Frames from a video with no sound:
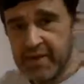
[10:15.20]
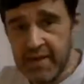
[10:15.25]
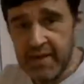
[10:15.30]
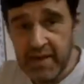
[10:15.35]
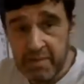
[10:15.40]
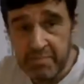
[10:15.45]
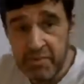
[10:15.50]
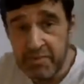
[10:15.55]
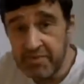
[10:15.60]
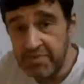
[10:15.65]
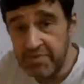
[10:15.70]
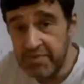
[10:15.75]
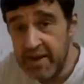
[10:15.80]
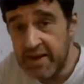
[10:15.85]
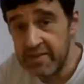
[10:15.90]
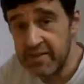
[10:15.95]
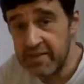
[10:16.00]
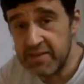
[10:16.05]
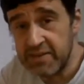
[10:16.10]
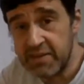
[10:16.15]
above
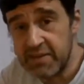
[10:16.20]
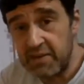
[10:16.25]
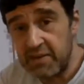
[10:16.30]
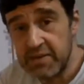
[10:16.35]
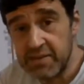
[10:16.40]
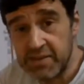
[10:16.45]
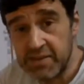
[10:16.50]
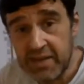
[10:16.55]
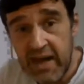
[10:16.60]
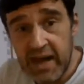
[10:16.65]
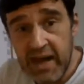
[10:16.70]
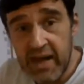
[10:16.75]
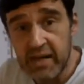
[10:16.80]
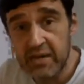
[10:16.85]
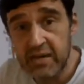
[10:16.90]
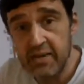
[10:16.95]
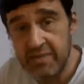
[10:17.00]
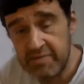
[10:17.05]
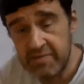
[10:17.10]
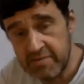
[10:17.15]
France, so it's dark
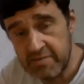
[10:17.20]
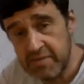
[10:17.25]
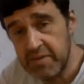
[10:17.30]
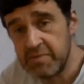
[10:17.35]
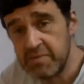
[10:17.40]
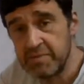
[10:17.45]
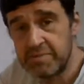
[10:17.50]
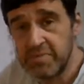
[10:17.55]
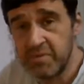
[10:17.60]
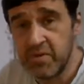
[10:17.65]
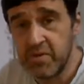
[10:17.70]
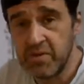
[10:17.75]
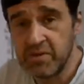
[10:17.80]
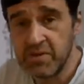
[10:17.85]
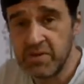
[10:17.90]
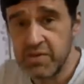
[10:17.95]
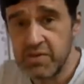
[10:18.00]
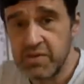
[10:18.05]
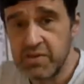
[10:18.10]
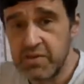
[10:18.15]
and there's all
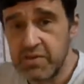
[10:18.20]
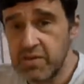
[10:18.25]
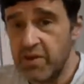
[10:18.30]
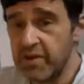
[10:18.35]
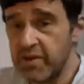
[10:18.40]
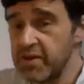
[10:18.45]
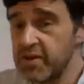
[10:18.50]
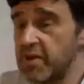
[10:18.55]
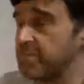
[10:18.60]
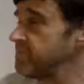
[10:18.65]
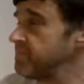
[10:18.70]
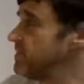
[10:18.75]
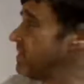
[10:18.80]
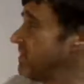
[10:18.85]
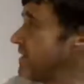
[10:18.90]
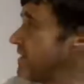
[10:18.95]
sorts going on. So